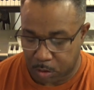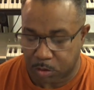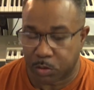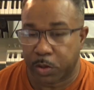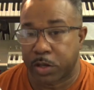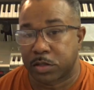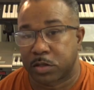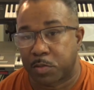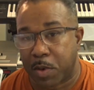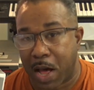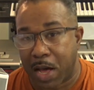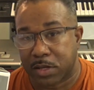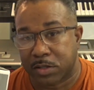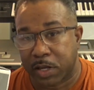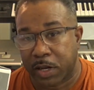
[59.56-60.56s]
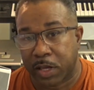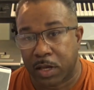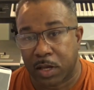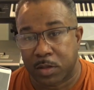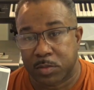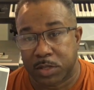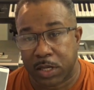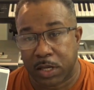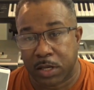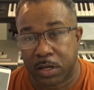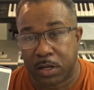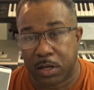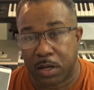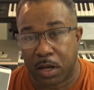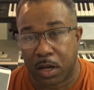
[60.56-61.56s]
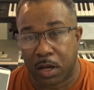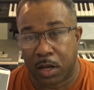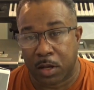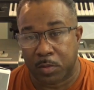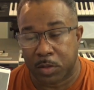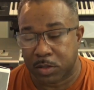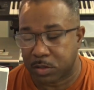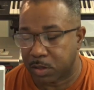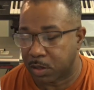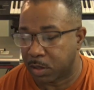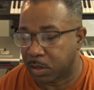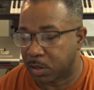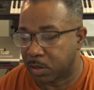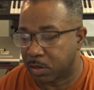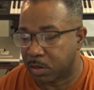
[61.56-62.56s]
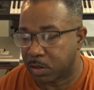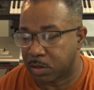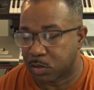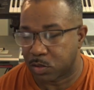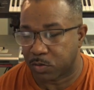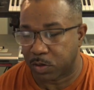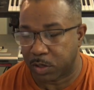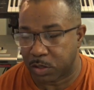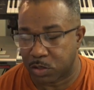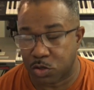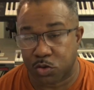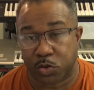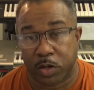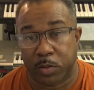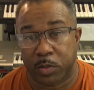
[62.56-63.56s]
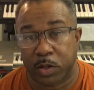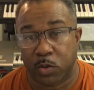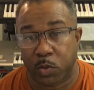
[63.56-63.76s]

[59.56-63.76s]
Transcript: So here's the box that it comes in. This thing is extremely